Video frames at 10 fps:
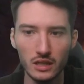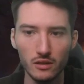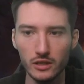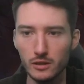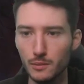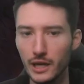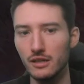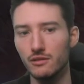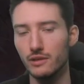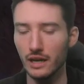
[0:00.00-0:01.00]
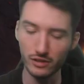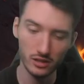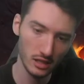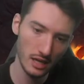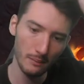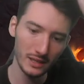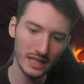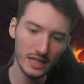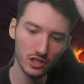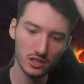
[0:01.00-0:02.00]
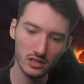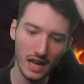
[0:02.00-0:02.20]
or the Braid or whatever. But then they just